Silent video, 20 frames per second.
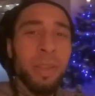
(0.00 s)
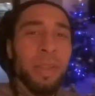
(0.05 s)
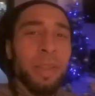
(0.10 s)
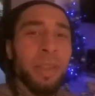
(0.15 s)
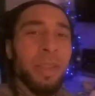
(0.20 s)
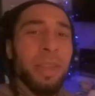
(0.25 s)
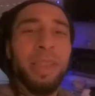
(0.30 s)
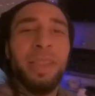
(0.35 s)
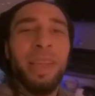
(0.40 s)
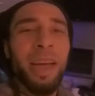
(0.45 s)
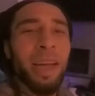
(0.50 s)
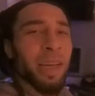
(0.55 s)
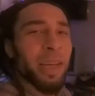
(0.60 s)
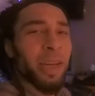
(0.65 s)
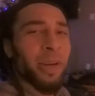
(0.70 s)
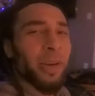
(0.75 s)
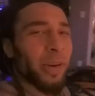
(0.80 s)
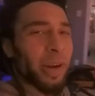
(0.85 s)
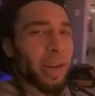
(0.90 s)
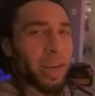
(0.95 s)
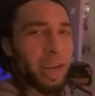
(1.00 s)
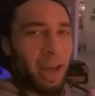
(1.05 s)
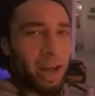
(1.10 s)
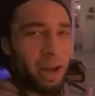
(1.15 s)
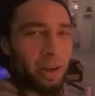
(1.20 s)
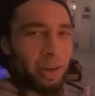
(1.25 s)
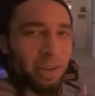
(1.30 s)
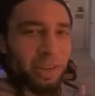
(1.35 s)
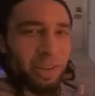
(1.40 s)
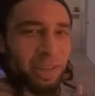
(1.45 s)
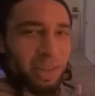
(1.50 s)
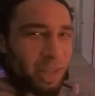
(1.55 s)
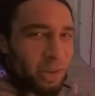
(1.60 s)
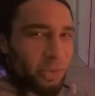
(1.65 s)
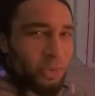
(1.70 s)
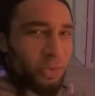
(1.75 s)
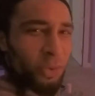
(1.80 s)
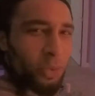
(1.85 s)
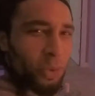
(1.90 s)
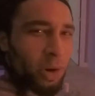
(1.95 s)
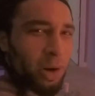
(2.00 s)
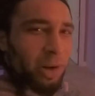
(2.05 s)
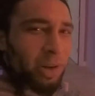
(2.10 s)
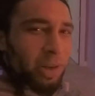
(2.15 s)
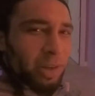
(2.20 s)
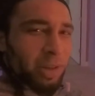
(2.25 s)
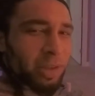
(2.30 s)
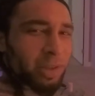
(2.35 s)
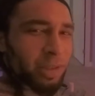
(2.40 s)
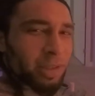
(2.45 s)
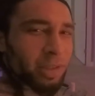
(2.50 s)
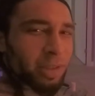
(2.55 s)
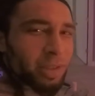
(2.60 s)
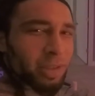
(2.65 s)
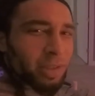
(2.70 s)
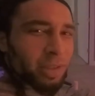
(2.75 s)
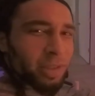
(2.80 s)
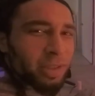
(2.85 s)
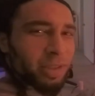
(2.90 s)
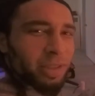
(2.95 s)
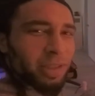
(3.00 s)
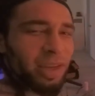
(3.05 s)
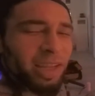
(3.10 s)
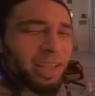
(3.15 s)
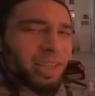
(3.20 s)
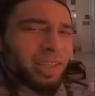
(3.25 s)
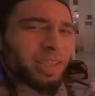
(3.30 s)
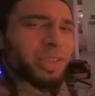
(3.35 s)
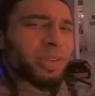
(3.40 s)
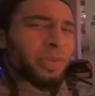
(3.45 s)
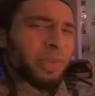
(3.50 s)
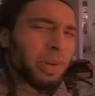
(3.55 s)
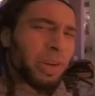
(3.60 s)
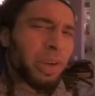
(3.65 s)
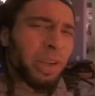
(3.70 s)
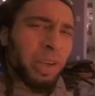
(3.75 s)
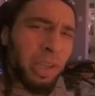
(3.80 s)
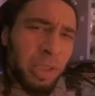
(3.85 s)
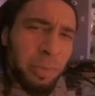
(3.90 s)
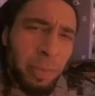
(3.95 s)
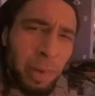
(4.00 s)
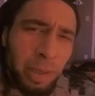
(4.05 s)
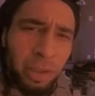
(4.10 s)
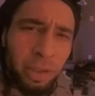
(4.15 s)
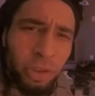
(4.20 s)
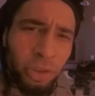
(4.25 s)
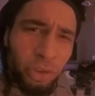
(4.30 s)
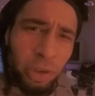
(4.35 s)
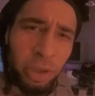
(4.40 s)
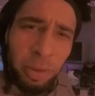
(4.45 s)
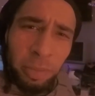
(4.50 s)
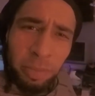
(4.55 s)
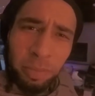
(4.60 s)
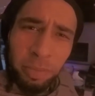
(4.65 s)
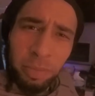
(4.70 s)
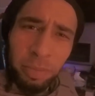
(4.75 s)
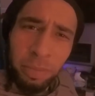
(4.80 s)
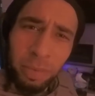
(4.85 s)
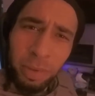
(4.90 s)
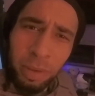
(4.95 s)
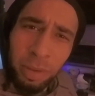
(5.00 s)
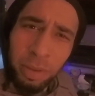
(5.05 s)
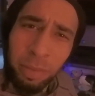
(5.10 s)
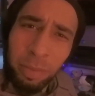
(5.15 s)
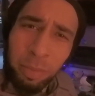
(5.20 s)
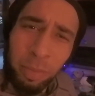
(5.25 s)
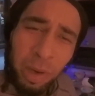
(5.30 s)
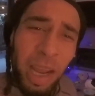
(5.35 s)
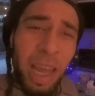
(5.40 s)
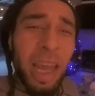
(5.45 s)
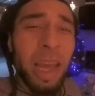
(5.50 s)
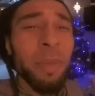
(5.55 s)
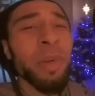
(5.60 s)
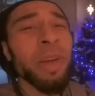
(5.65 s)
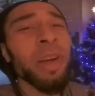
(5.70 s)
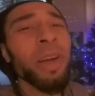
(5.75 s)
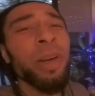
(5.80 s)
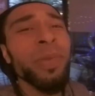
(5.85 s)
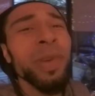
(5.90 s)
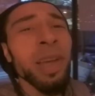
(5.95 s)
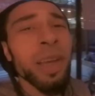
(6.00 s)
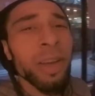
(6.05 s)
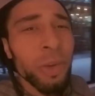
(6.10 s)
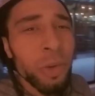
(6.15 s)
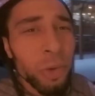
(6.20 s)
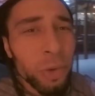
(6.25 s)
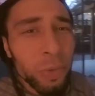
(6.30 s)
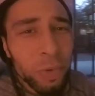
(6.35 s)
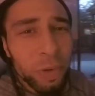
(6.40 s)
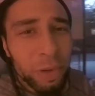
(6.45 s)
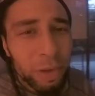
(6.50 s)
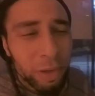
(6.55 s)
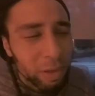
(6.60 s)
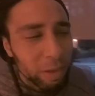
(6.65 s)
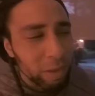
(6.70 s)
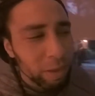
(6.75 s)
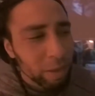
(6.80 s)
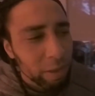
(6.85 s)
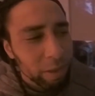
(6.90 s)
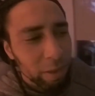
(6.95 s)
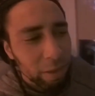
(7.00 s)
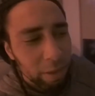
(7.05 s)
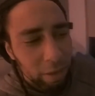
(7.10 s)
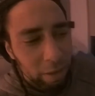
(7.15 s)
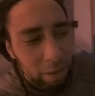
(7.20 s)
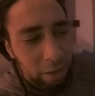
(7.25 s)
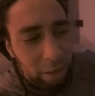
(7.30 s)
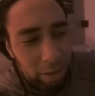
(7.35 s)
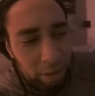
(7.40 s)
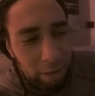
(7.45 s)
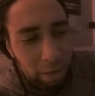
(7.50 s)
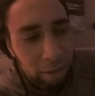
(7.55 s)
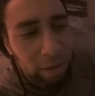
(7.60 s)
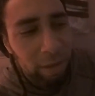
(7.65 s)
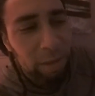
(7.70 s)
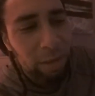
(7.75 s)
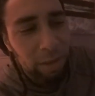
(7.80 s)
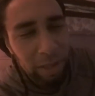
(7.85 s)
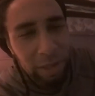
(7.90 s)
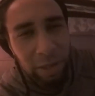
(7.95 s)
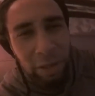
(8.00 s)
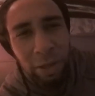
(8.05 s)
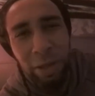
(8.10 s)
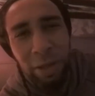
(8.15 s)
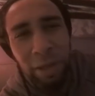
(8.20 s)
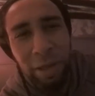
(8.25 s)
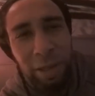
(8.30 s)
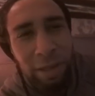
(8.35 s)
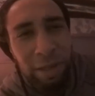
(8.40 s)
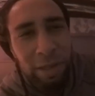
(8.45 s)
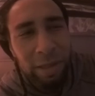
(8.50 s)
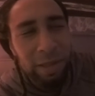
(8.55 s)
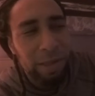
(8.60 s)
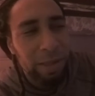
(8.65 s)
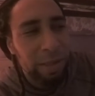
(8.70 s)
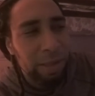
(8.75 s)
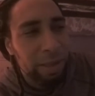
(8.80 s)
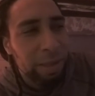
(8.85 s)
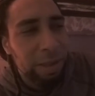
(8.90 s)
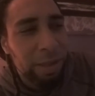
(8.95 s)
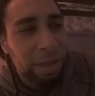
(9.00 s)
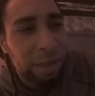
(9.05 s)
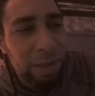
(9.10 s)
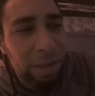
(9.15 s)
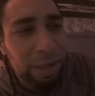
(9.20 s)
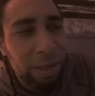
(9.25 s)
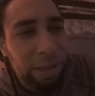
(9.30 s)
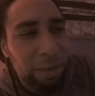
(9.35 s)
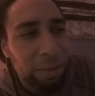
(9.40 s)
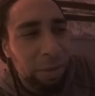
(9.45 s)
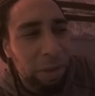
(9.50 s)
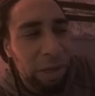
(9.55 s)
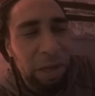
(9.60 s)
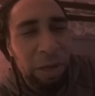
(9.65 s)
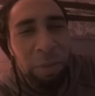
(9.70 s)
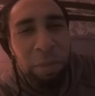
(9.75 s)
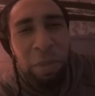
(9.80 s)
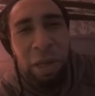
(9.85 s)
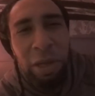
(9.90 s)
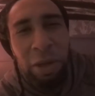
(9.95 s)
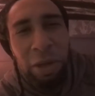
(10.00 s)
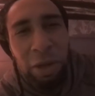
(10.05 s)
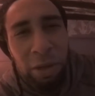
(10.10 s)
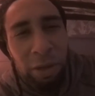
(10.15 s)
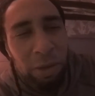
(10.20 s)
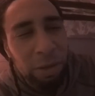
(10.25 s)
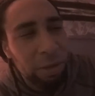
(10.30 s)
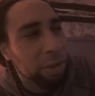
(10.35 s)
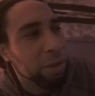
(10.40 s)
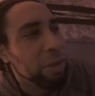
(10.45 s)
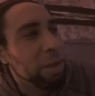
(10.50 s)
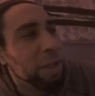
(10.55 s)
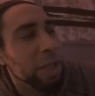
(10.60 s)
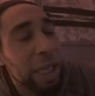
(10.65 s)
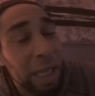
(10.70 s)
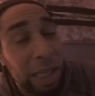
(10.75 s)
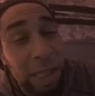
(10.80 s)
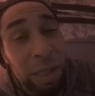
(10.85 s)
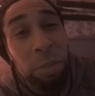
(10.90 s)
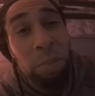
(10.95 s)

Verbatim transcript: He's not here right now, he just left for work. And this is a very unexpected trip. But I am here in Vancouver, single, ready to mingle, eat some